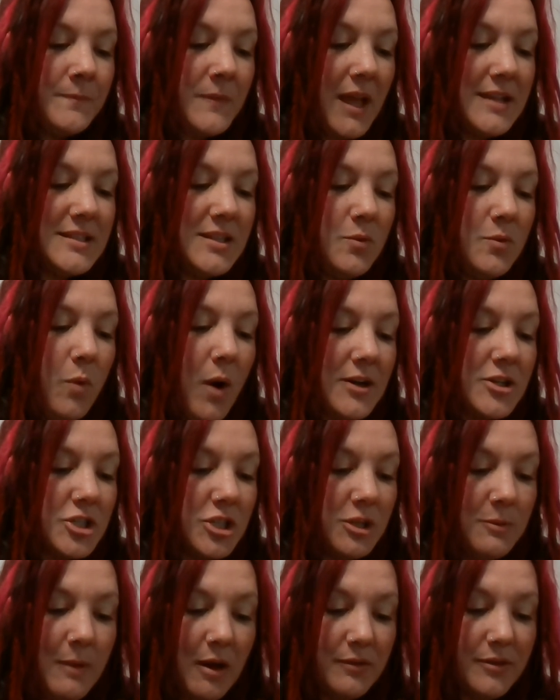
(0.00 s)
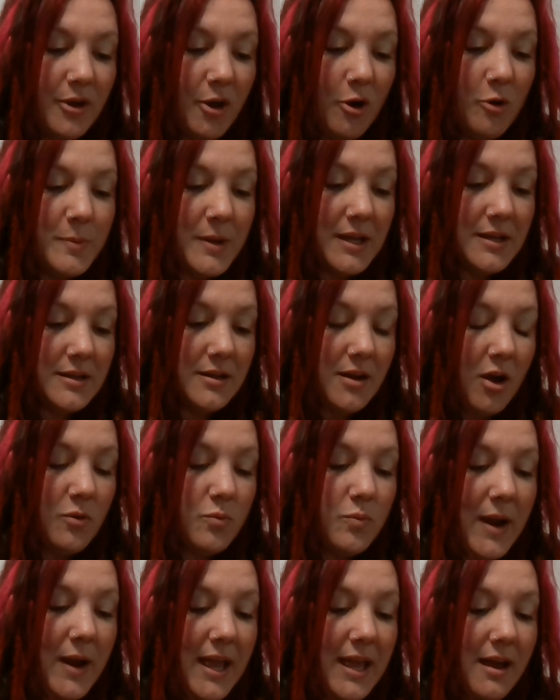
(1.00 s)
As he watched the mouth open, a
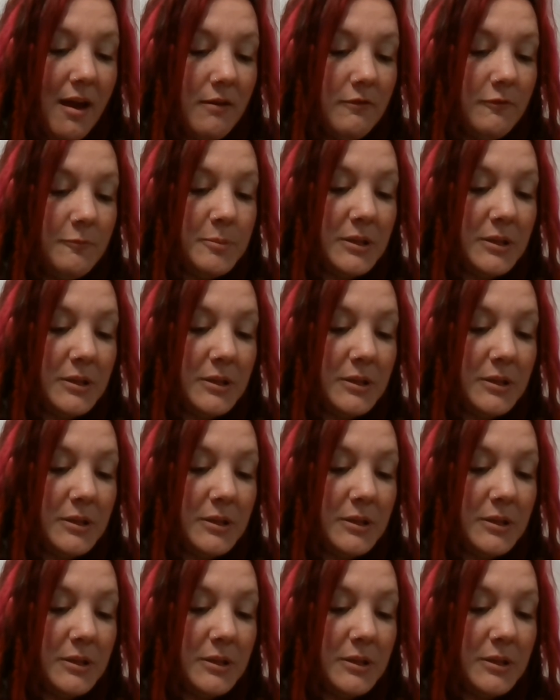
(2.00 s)
ray of